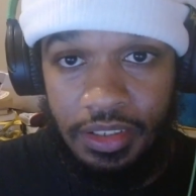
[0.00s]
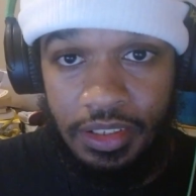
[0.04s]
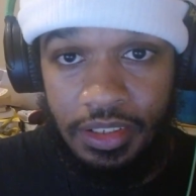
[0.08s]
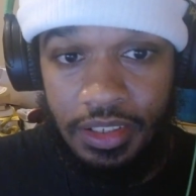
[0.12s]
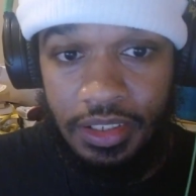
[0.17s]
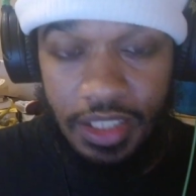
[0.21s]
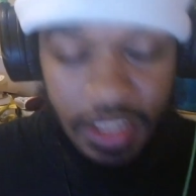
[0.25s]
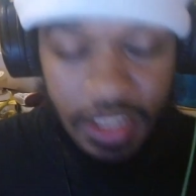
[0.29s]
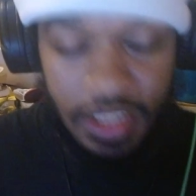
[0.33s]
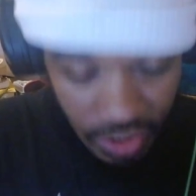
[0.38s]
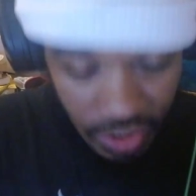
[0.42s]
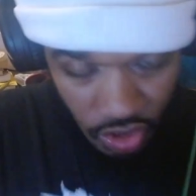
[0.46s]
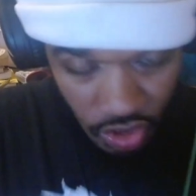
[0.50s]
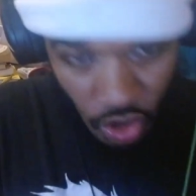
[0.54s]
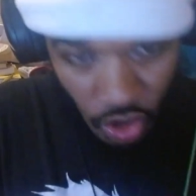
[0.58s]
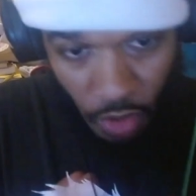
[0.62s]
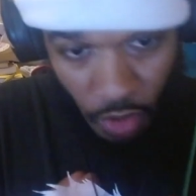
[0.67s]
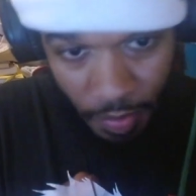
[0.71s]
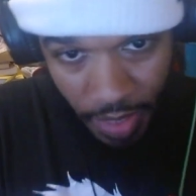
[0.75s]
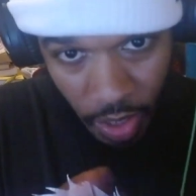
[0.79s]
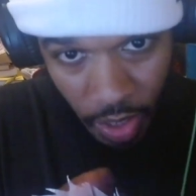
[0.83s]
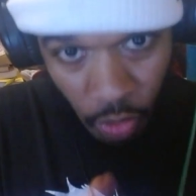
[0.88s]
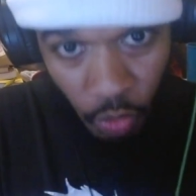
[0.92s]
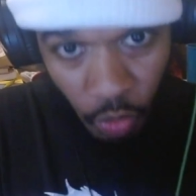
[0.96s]
It's going
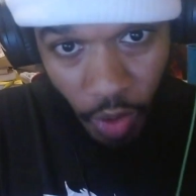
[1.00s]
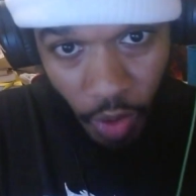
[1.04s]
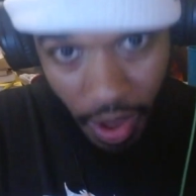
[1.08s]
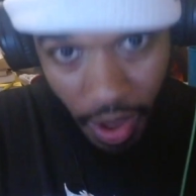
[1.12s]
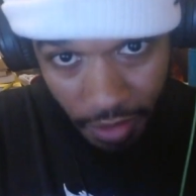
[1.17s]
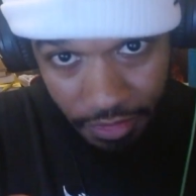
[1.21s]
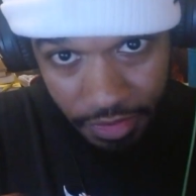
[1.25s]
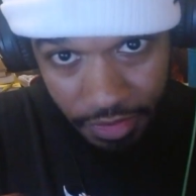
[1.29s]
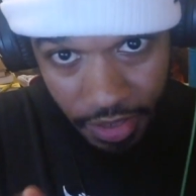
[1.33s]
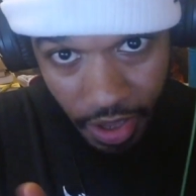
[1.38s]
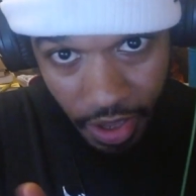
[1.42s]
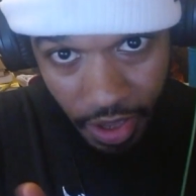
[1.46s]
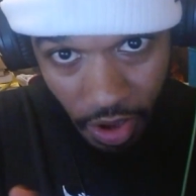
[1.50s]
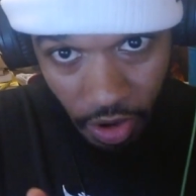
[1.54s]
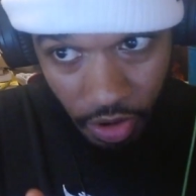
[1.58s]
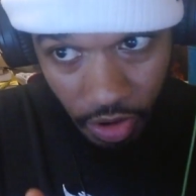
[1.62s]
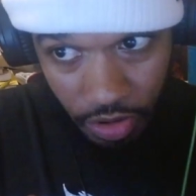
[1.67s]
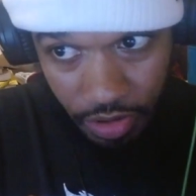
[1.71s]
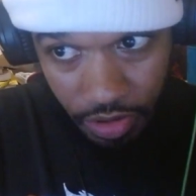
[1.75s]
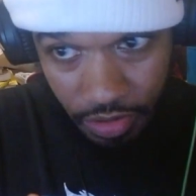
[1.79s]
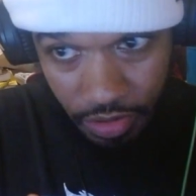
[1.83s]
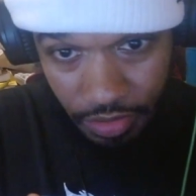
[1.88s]
to be a wrap for y'all.